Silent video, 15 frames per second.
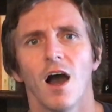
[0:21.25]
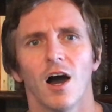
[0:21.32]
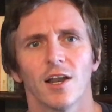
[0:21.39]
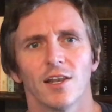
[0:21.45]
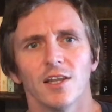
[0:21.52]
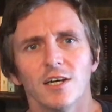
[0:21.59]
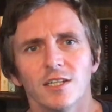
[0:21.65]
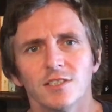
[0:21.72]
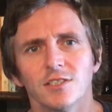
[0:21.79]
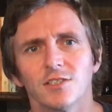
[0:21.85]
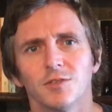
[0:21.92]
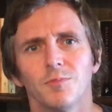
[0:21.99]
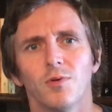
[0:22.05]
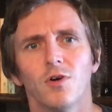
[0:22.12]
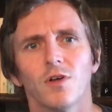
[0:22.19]
I'd learned
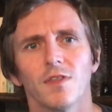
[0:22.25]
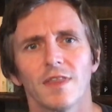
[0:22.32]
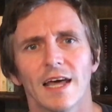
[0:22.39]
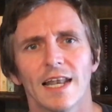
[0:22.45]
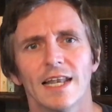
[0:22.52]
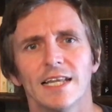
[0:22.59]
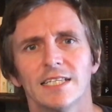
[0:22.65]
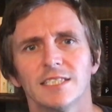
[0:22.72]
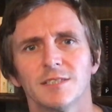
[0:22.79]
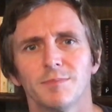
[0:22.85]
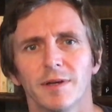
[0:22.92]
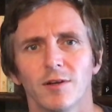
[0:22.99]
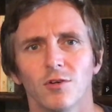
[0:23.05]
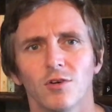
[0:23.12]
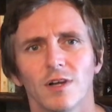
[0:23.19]
to put that
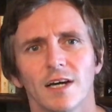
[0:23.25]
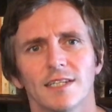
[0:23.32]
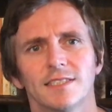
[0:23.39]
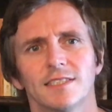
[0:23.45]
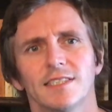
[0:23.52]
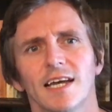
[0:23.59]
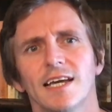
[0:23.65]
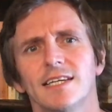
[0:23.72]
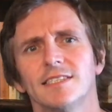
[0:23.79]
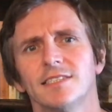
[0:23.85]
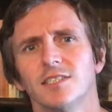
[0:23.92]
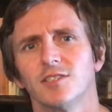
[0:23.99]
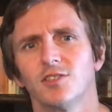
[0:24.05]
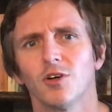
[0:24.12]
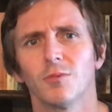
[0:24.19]
lisp in all I said,
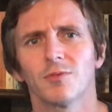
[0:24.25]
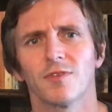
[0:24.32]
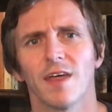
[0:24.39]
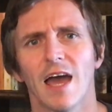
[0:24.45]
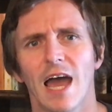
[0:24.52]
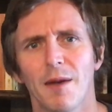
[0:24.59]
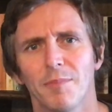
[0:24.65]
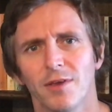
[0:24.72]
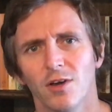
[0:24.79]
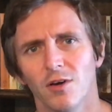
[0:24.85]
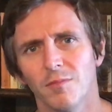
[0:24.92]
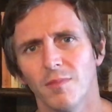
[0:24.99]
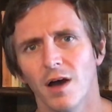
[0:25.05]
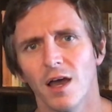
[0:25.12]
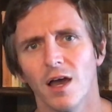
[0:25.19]
adopt the happy
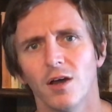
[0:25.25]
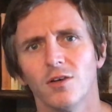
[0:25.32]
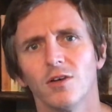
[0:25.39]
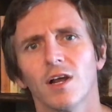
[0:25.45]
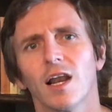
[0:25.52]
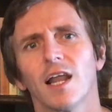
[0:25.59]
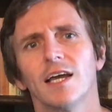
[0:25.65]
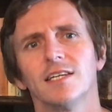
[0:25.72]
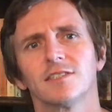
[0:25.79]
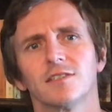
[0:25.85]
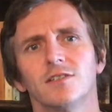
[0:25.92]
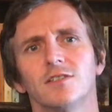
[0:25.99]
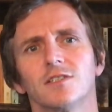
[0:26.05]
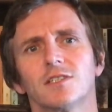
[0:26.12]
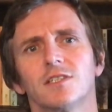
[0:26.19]
on my own glazed
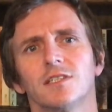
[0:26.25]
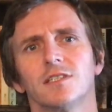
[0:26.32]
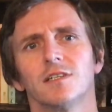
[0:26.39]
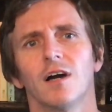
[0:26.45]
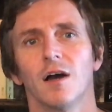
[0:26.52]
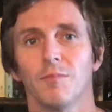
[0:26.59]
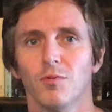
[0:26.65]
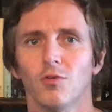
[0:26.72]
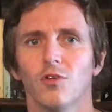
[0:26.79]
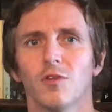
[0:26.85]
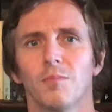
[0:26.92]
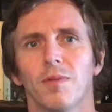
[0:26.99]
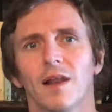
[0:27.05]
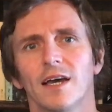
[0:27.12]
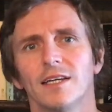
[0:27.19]
look. I bought the
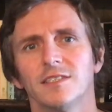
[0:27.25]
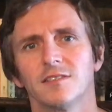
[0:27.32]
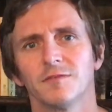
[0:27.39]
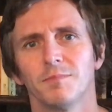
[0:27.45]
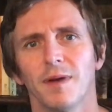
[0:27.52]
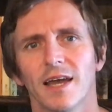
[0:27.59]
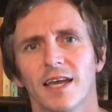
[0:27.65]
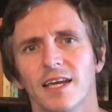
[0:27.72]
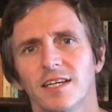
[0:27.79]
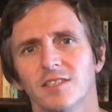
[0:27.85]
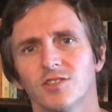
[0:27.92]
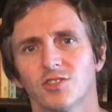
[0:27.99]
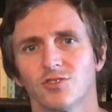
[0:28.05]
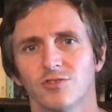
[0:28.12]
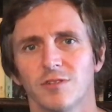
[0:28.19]
plays of Beckett,
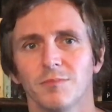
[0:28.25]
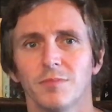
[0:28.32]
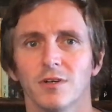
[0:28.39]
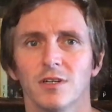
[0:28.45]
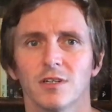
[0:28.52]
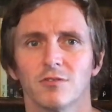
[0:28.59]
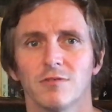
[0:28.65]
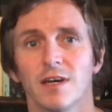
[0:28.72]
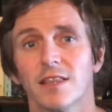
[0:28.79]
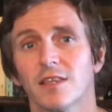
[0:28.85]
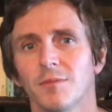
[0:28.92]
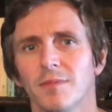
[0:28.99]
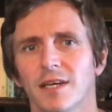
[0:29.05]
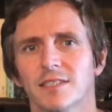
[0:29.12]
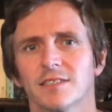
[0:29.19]
Strindberg, read
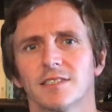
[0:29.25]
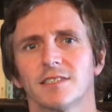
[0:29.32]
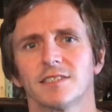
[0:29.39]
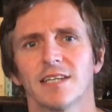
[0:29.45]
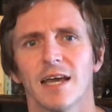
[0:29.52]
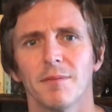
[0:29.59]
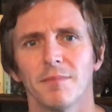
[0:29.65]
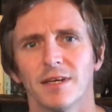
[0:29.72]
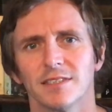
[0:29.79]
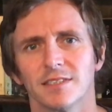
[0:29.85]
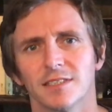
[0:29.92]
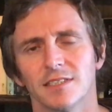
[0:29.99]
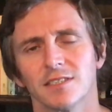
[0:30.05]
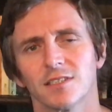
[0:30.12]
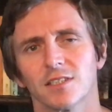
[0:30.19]
them next to Sandman's
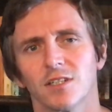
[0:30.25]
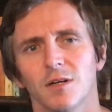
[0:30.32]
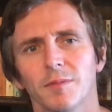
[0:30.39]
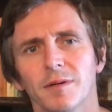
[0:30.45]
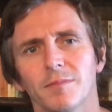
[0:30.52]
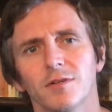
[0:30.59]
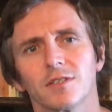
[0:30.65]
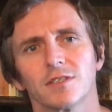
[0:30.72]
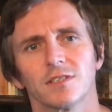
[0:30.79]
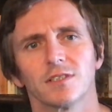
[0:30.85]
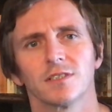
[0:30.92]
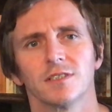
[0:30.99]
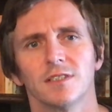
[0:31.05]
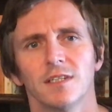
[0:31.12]
sister comic books.